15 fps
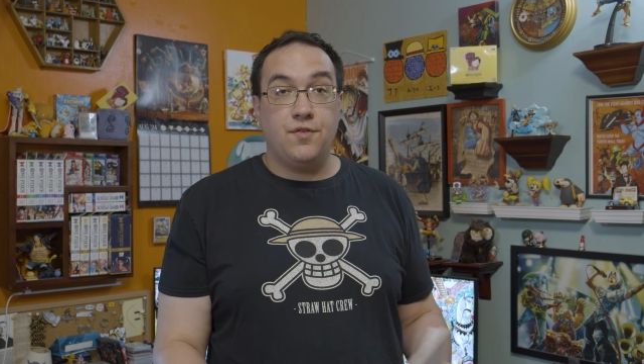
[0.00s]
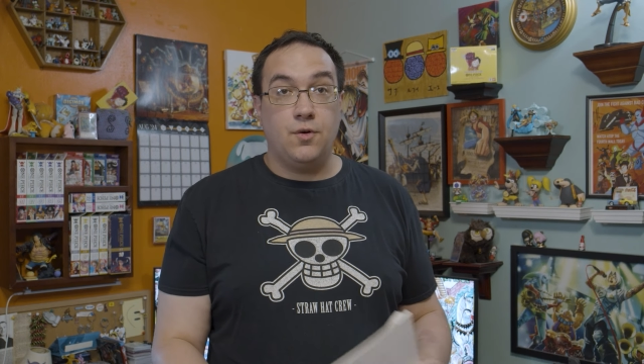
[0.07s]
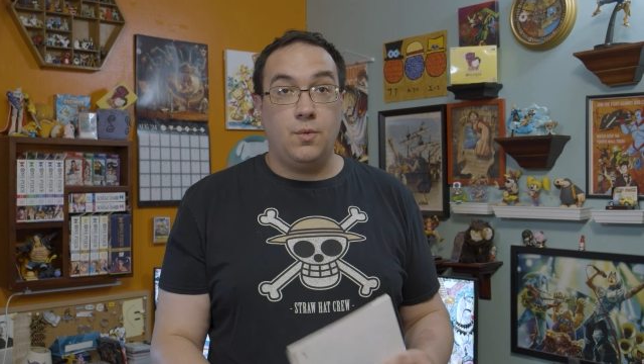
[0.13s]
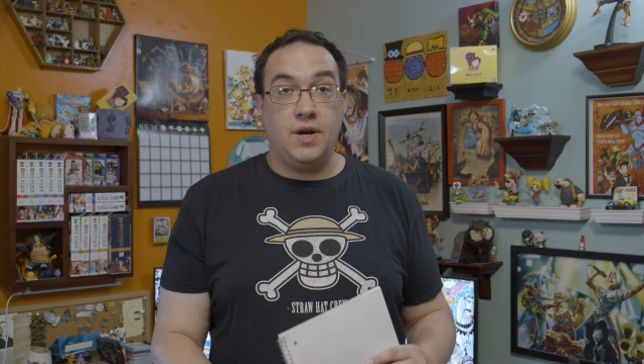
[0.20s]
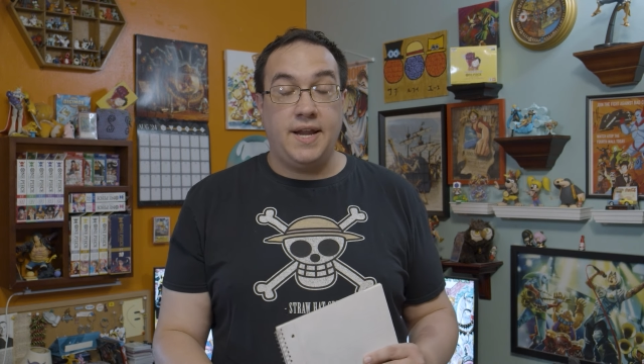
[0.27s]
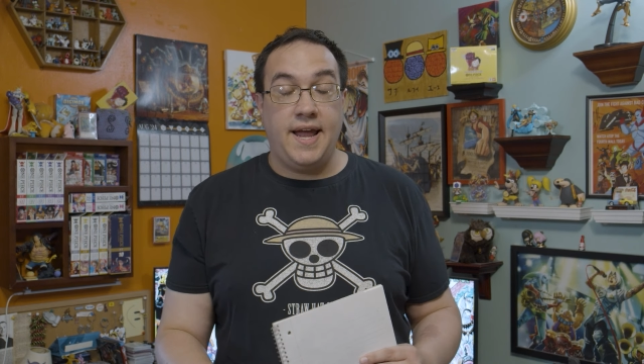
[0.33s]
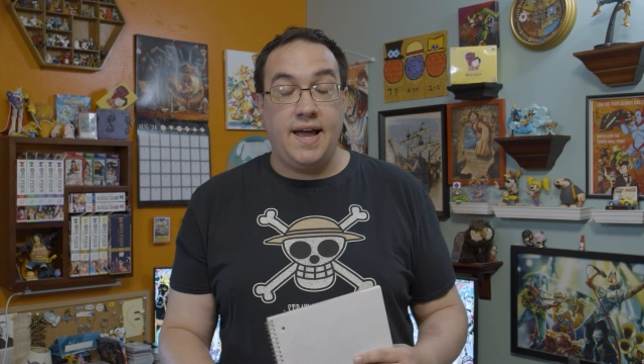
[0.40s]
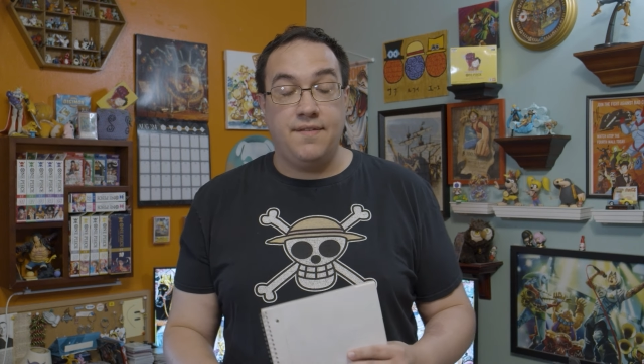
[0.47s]
or
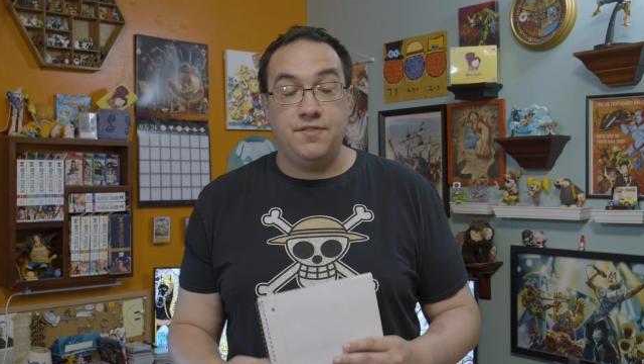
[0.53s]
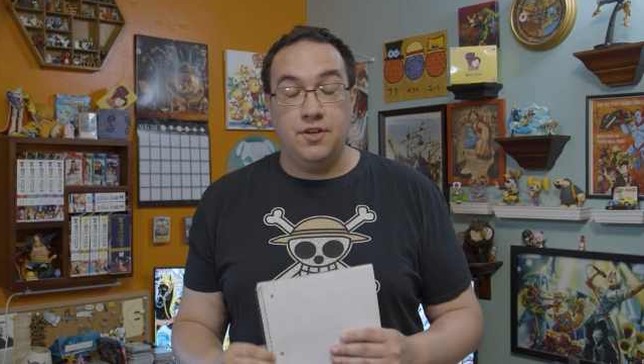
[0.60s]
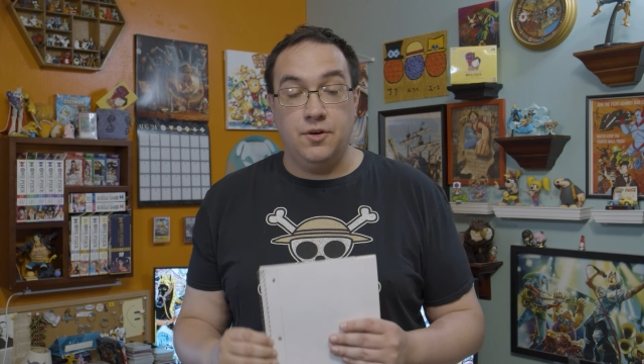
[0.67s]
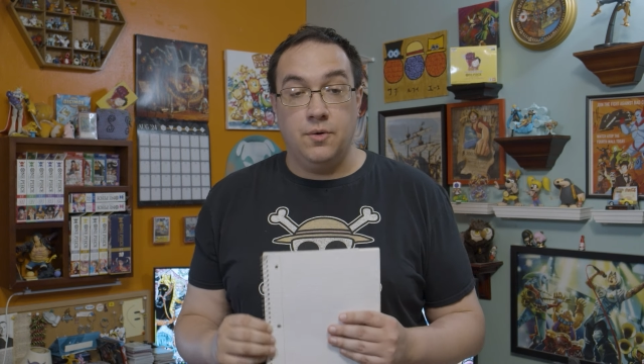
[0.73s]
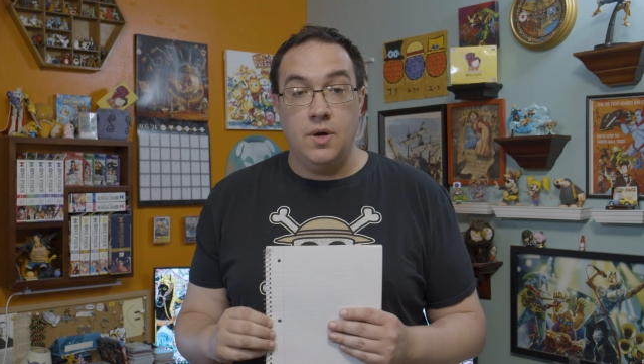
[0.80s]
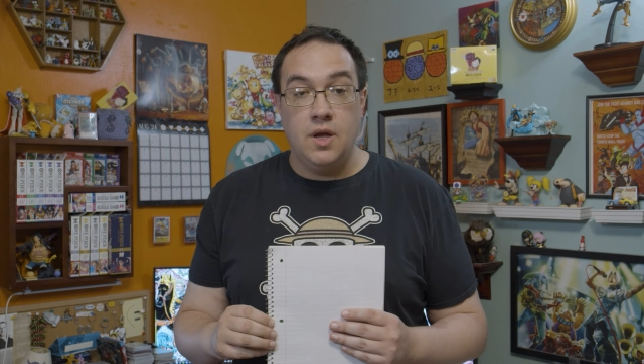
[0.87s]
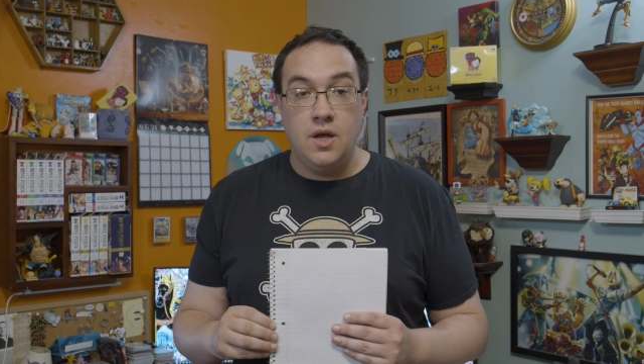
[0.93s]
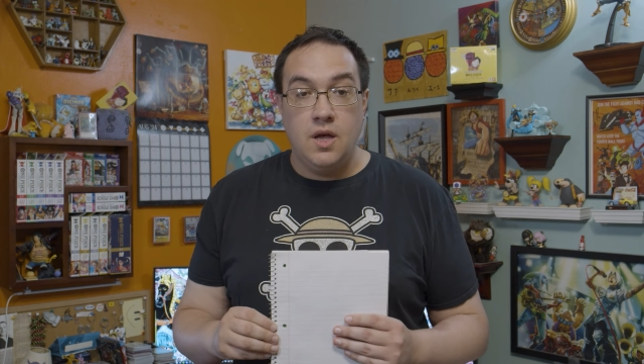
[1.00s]
what have
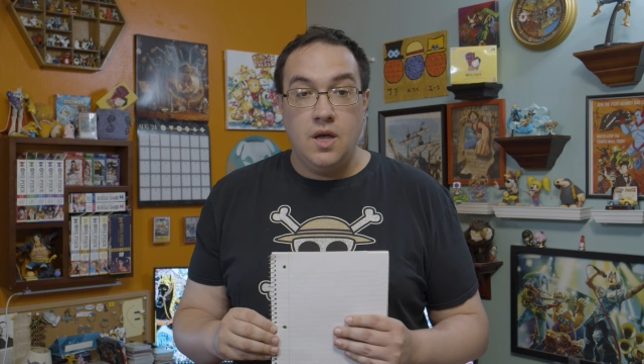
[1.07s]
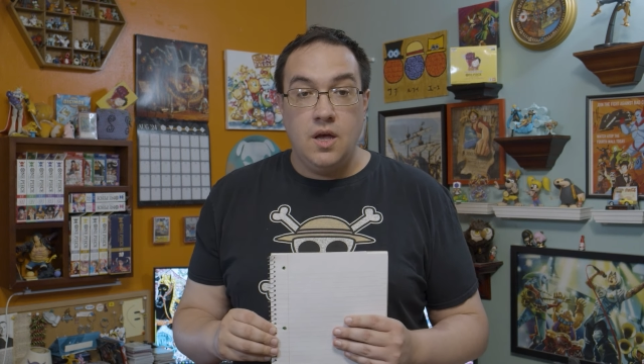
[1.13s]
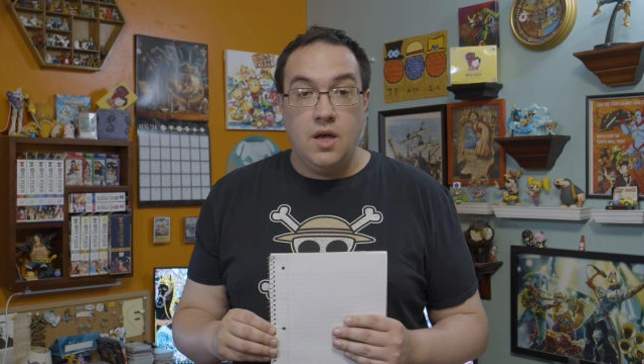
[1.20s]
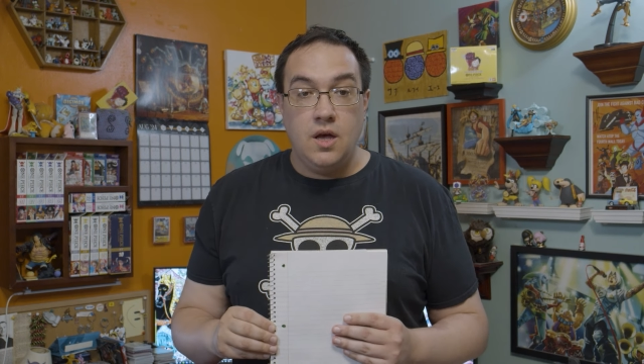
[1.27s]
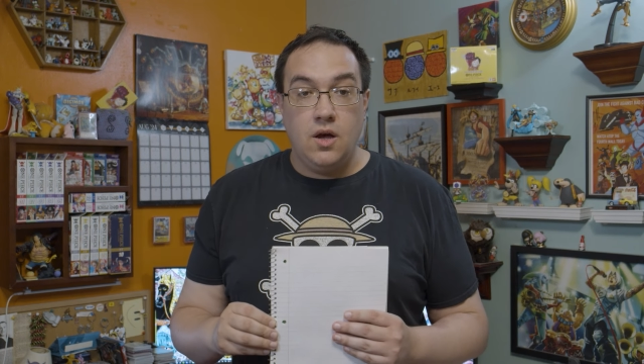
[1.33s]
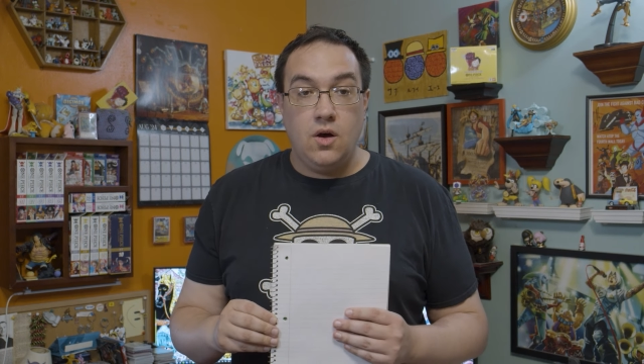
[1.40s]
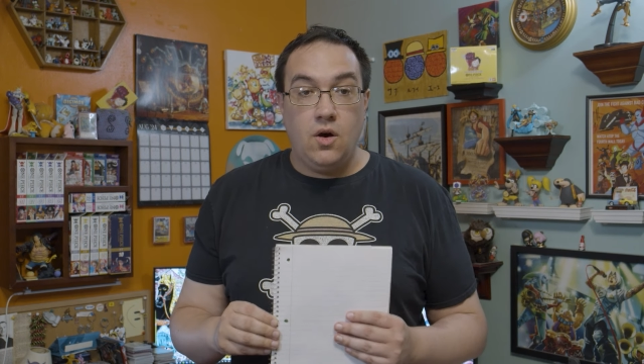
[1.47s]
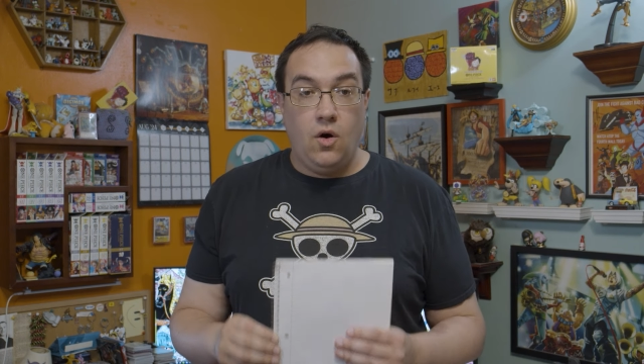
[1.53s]
you,
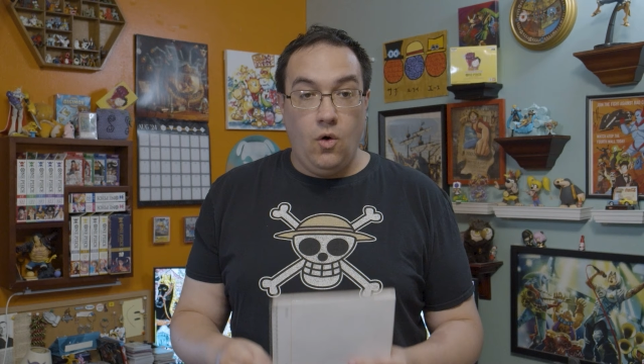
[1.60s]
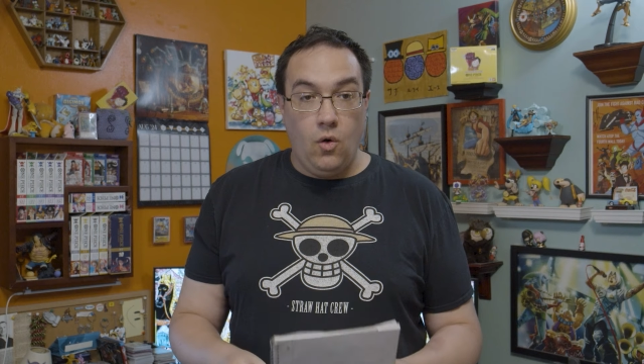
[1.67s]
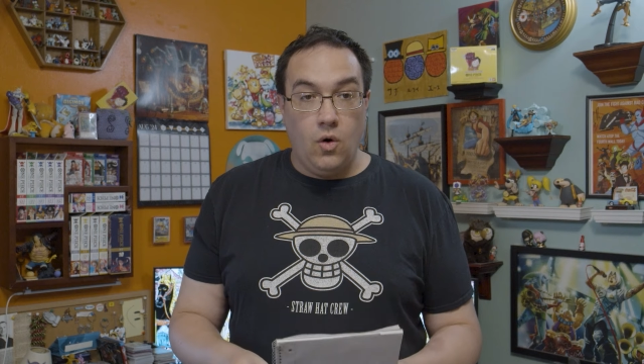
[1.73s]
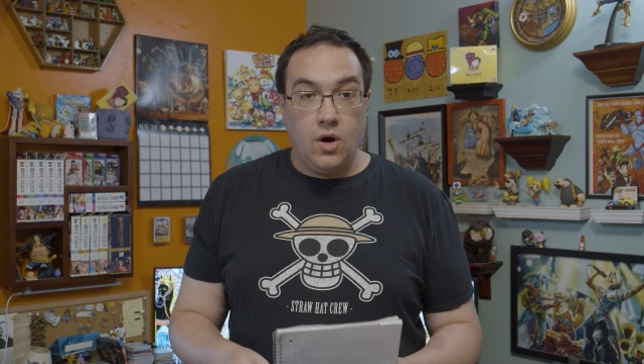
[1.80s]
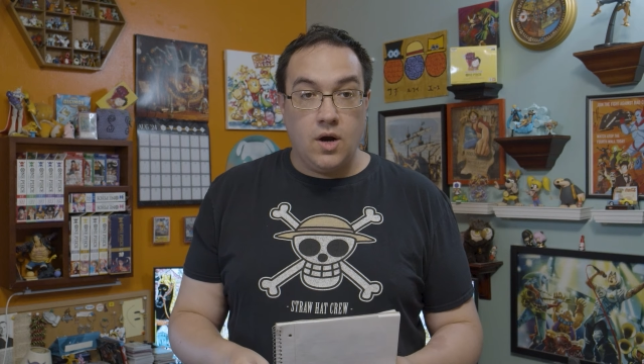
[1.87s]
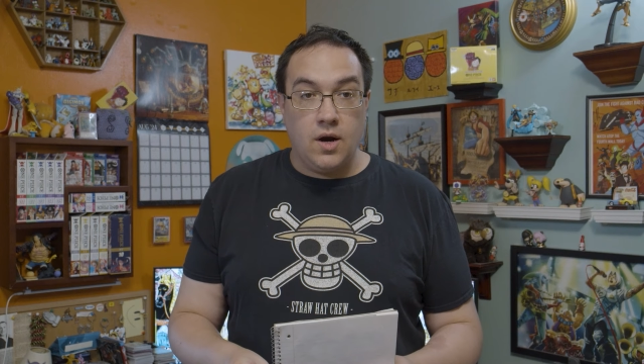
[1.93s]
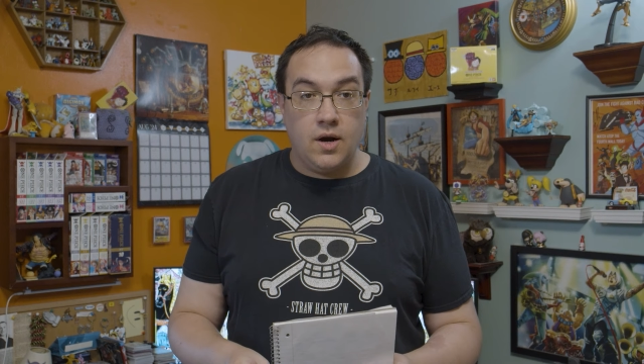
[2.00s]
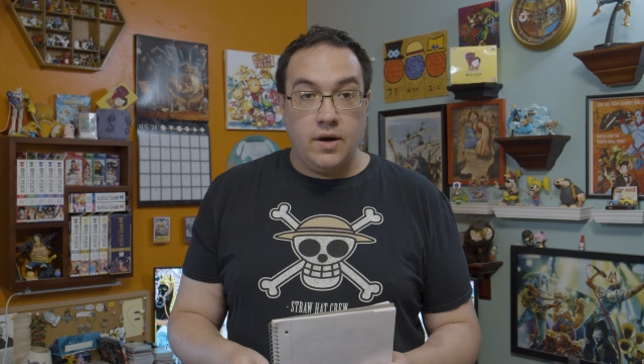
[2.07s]

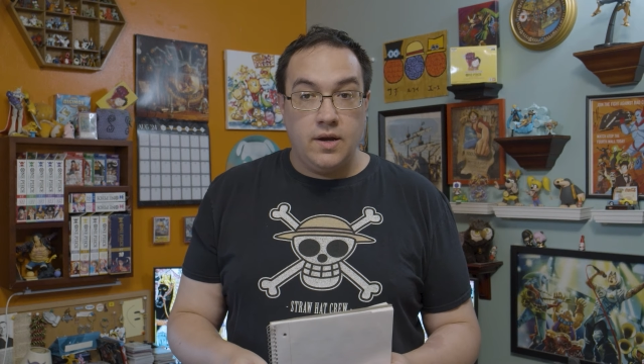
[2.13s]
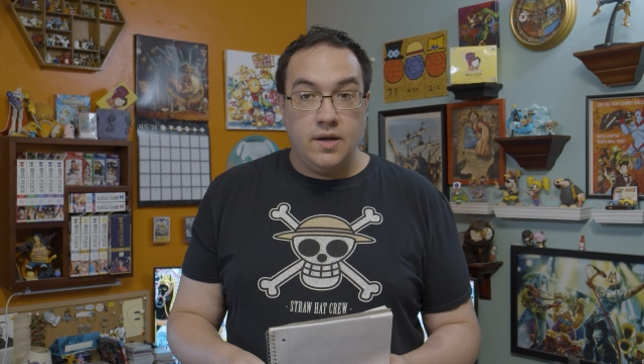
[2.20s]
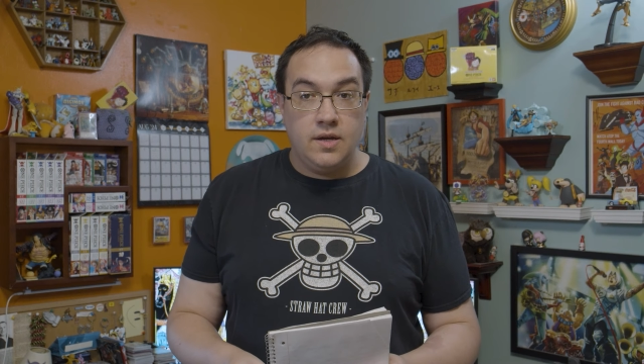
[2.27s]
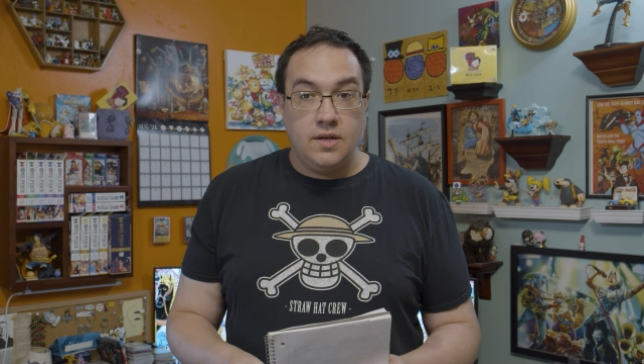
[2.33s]
or